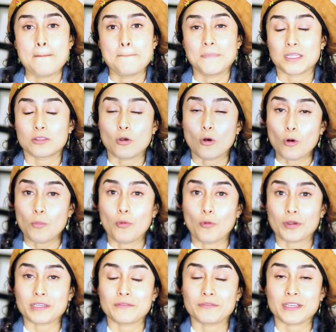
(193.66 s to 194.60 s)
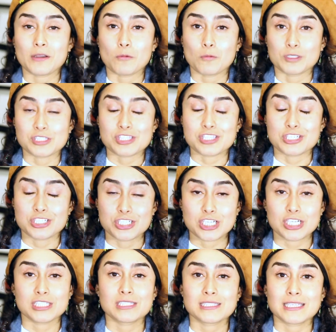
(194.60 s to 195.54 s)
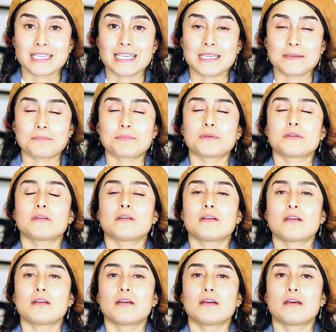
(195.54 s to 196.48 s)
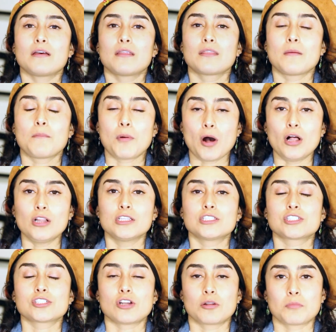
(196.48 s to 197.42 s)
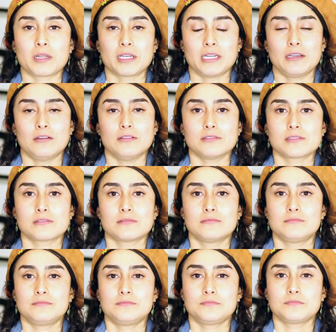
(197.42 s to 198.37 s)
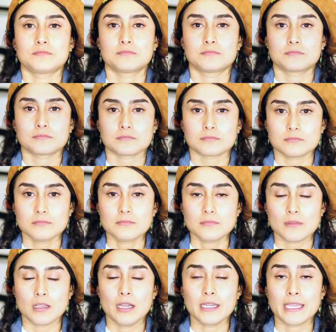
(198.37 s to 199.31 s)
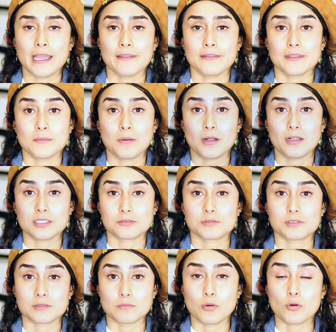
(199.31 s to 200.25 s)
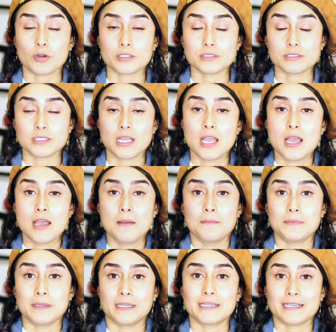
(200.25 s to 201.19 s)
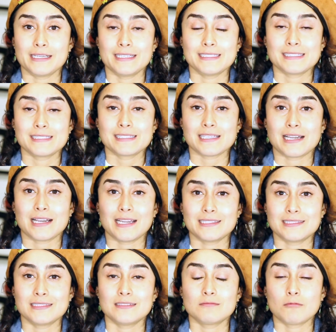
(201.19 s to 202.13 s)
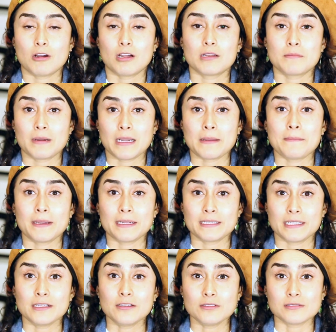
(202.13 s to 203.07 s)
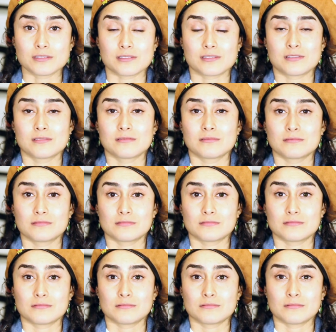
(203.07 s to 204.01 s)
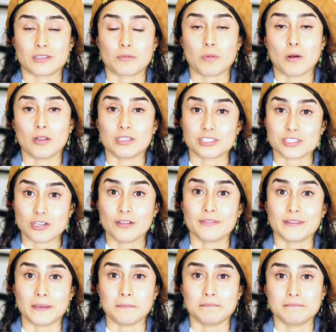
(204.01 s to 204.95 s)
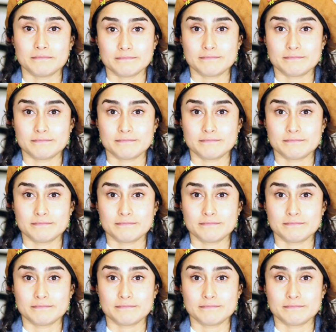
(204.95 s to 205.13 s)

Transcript: But the whole point of it was to just keep the polish on my nails. Again, the polish was important because I didn't want to bite my nails with polish on them.